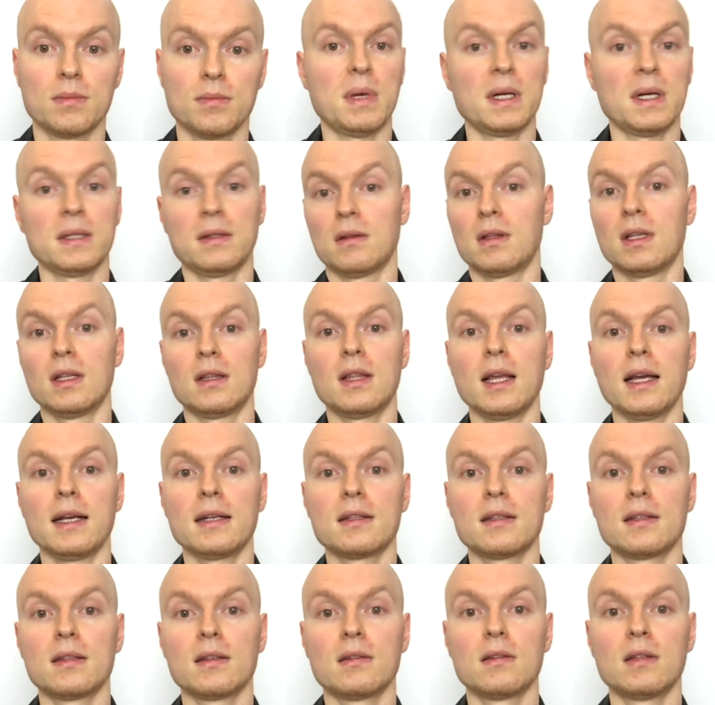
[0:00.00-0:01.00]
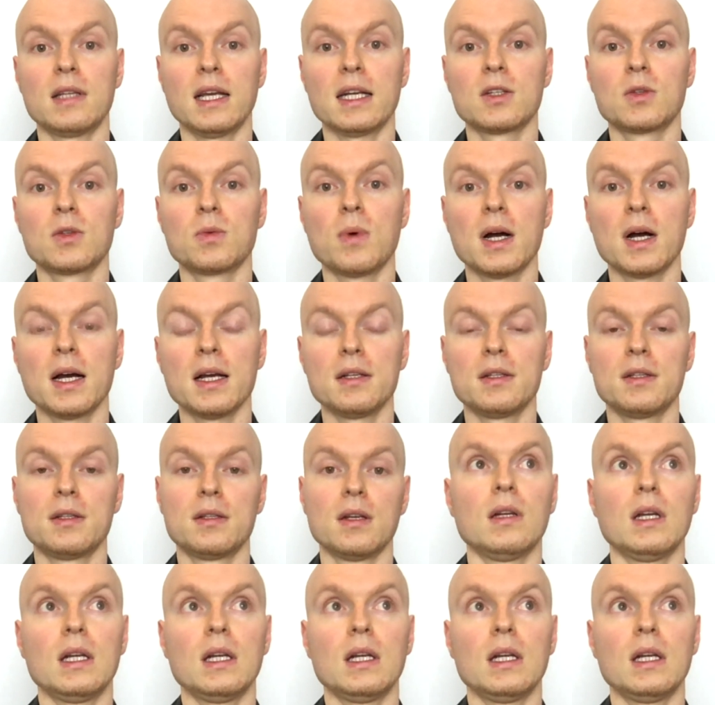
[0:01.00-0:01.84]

But the tax-wise,